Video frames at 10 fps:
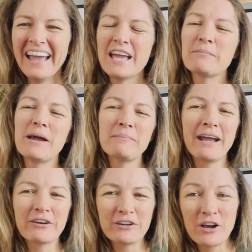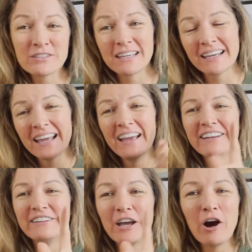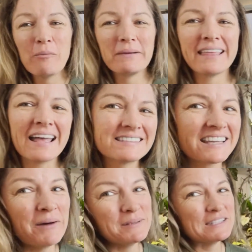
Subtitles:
Am I microdosing? No, but that's coming